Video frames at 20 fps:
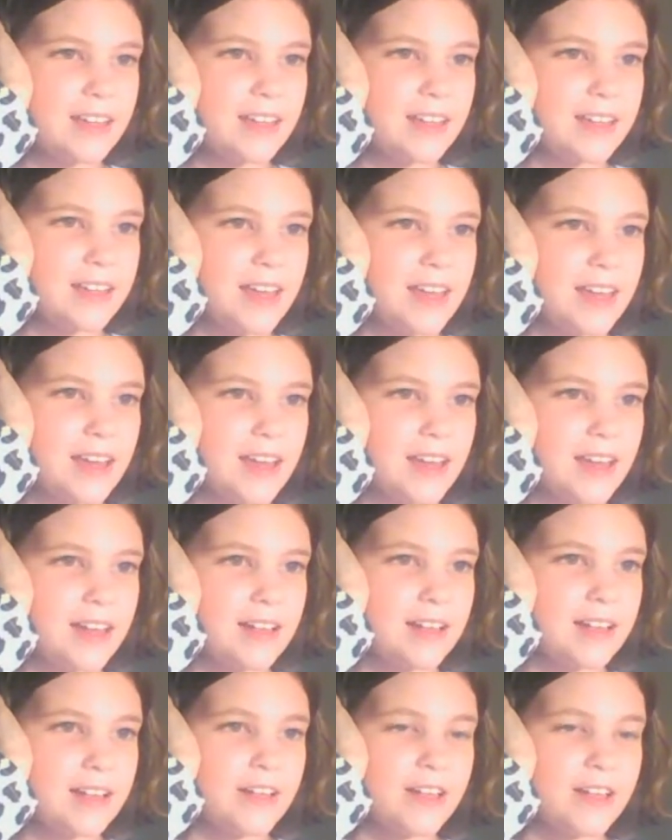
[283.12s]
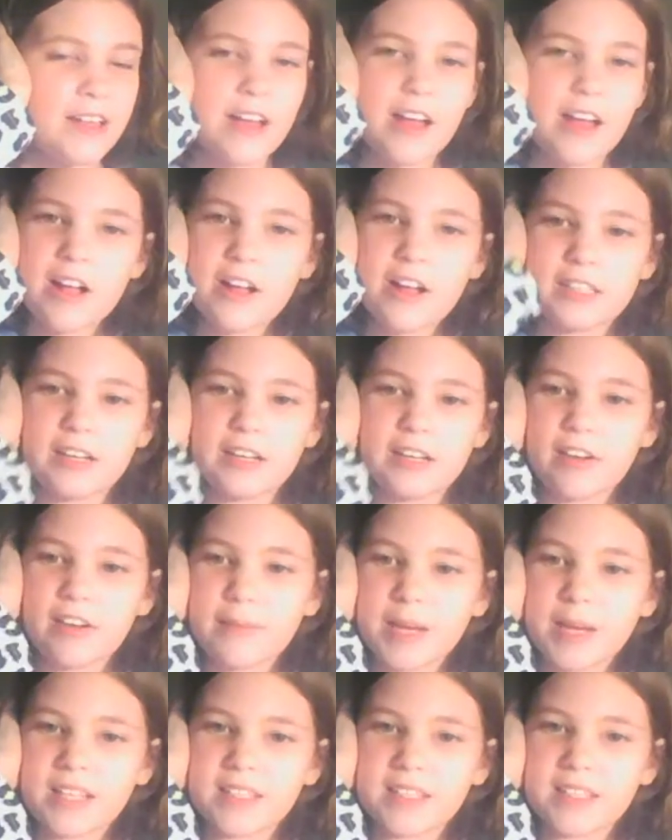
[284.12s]
Yeah. Oh no,
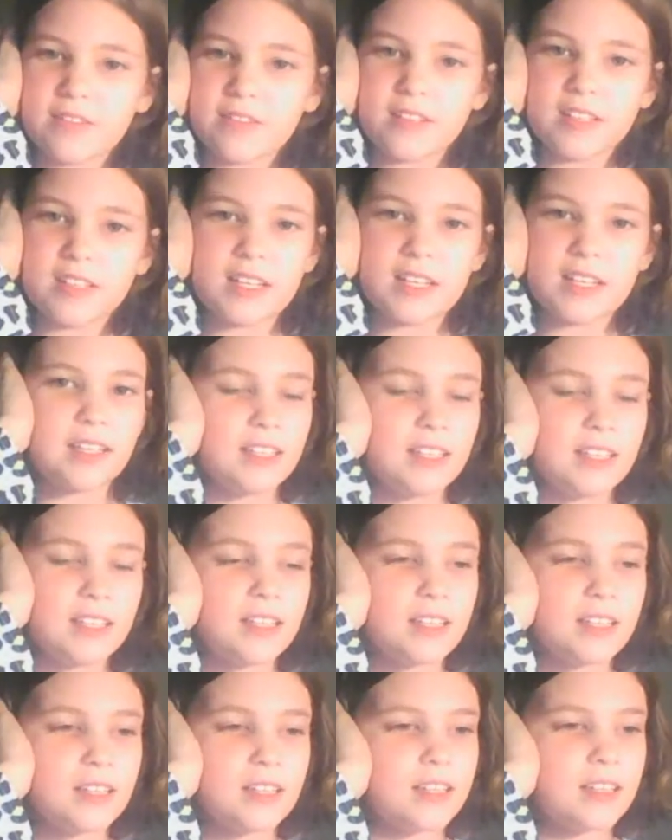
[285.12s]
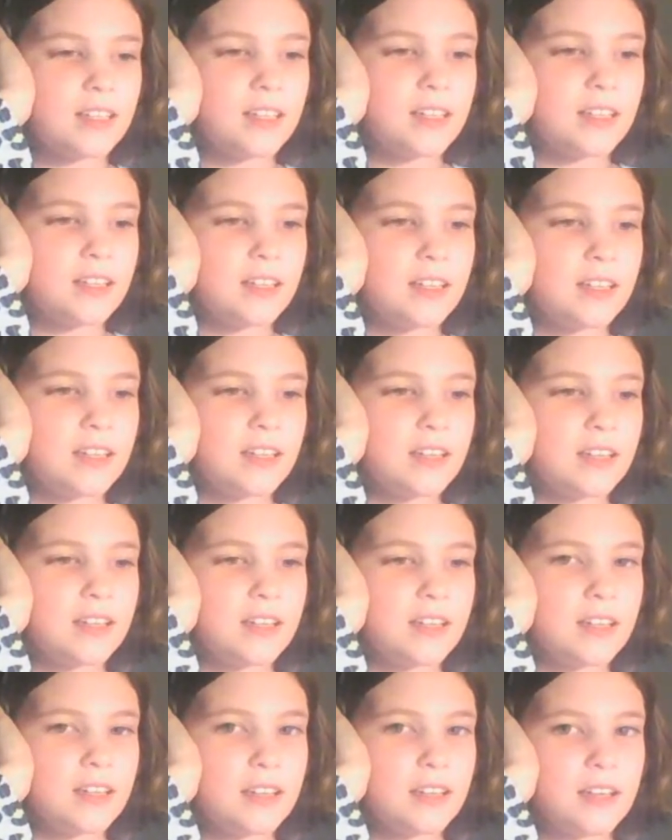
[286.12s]
I'm not doing anything.
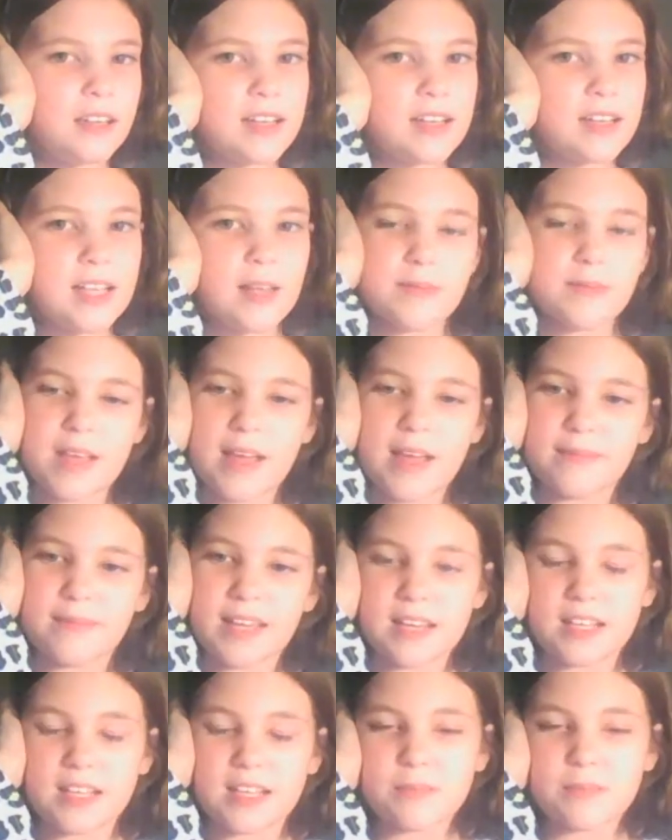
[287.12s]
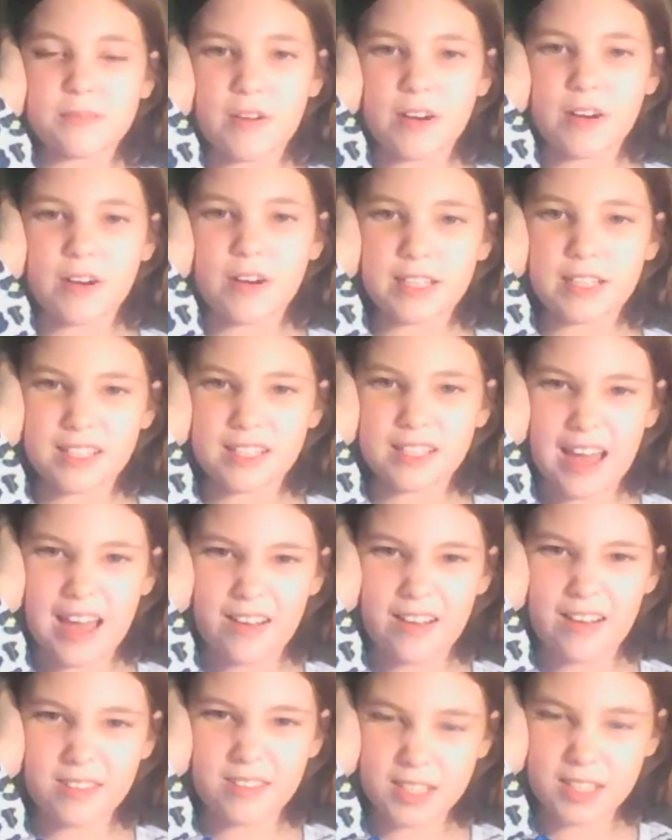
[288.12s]
Except I'm like exploring this
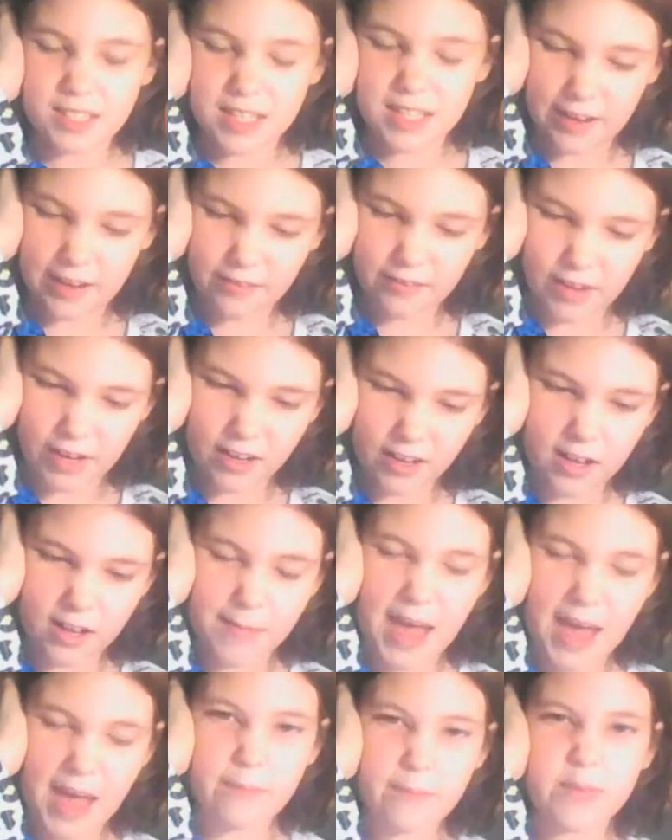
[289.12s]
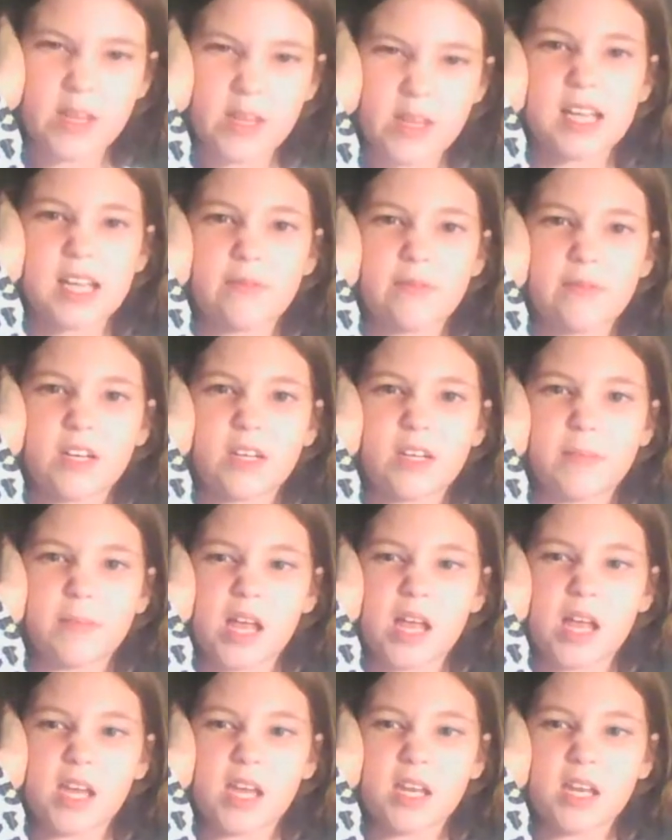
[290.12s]
house that I found on a map that's covered in
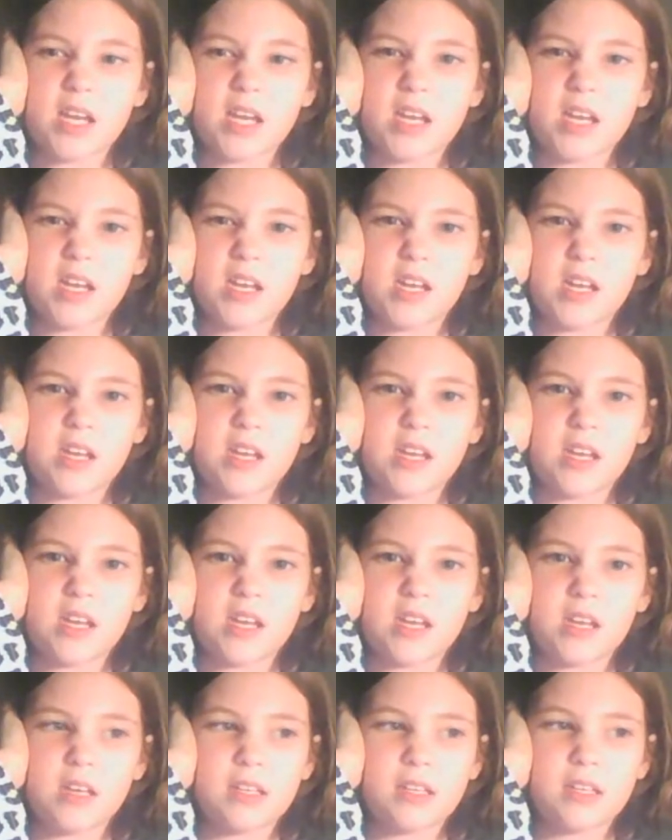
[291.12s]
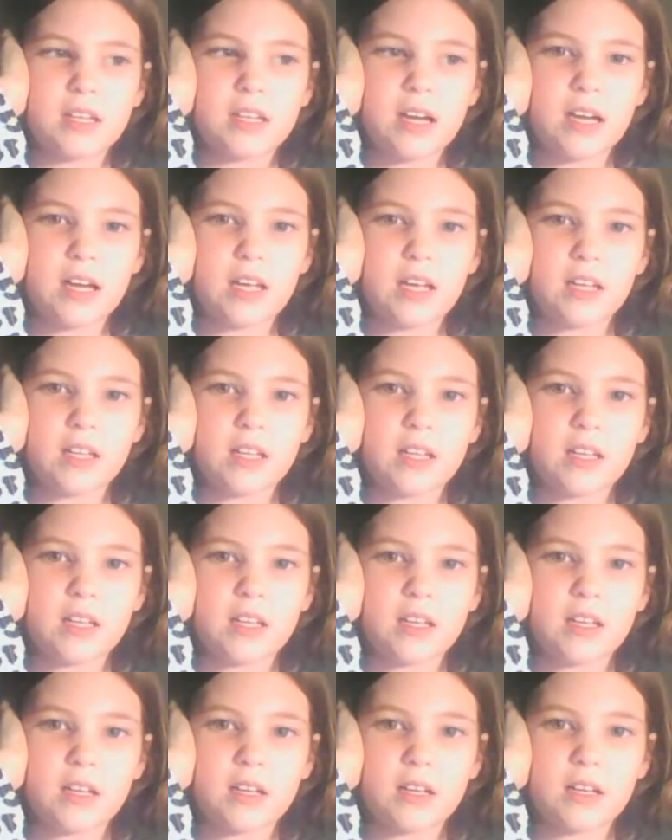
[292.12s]
blood. Yeah,
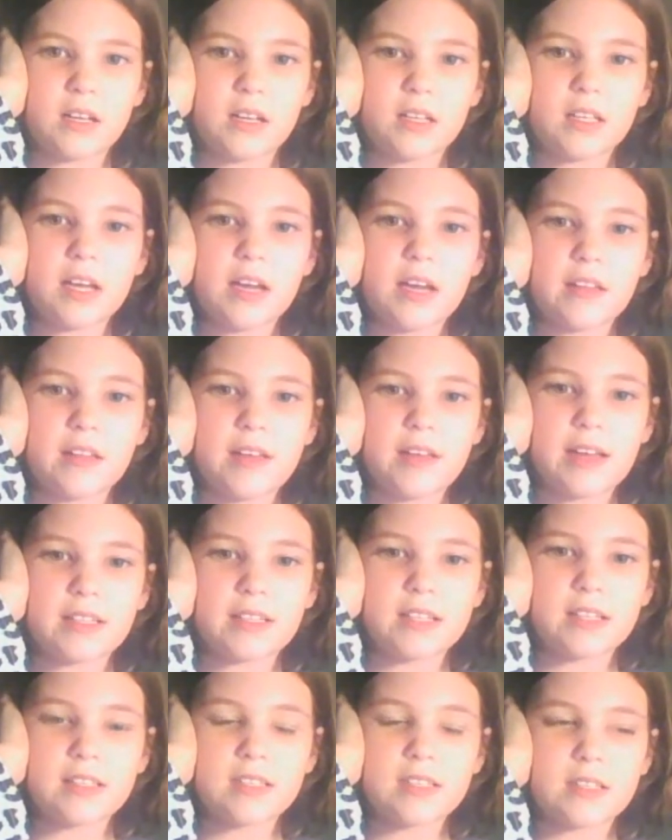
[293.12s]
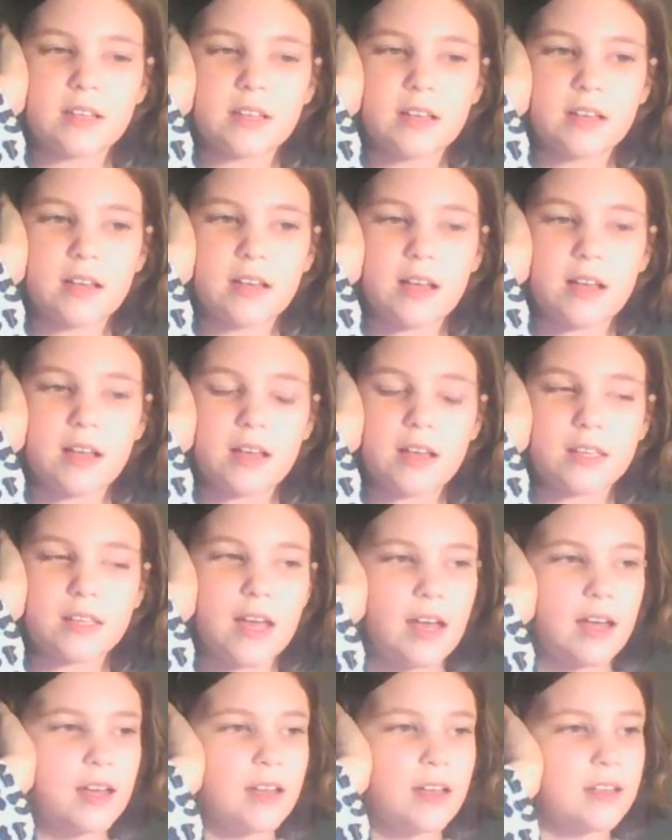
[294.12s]
Alexis.
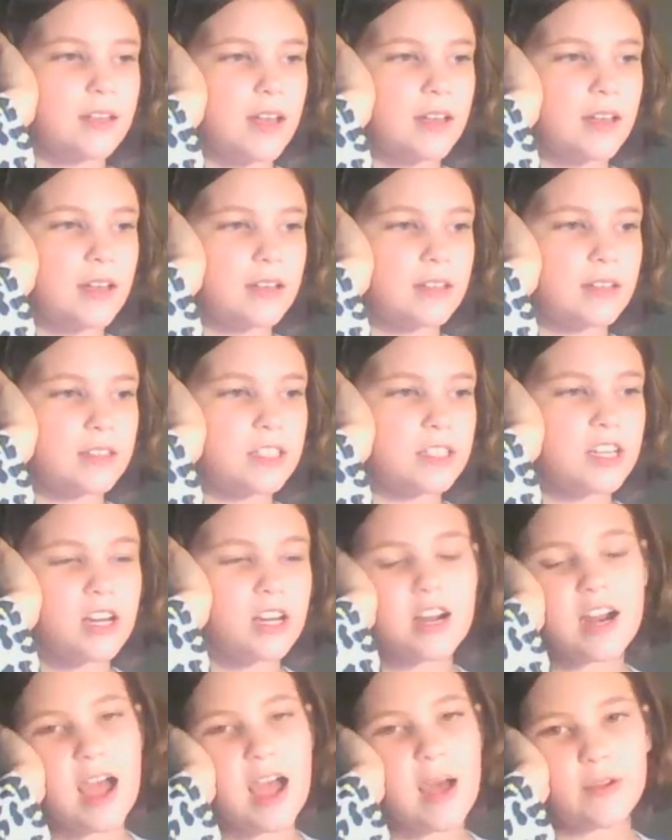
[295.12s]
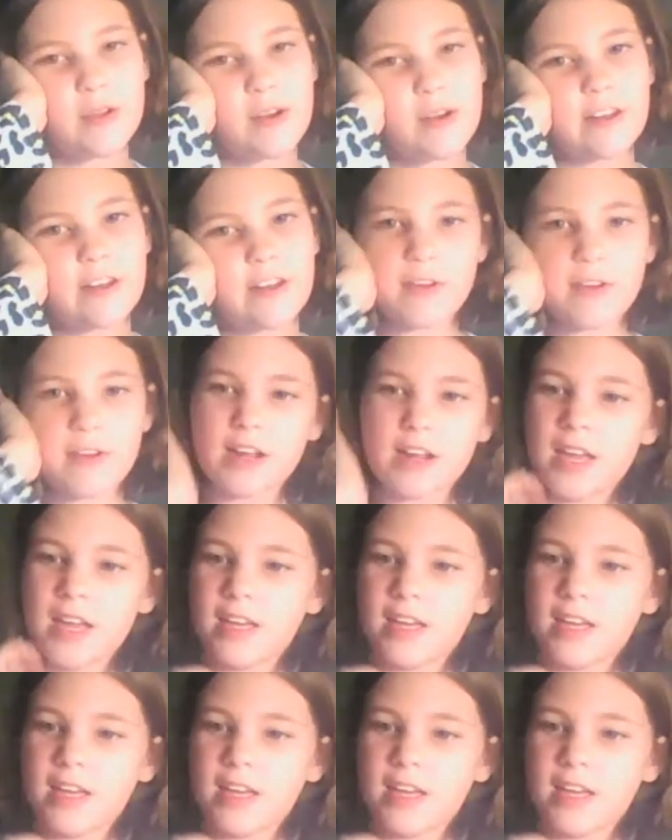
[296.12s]
Yeah. Sure, I'll be right over.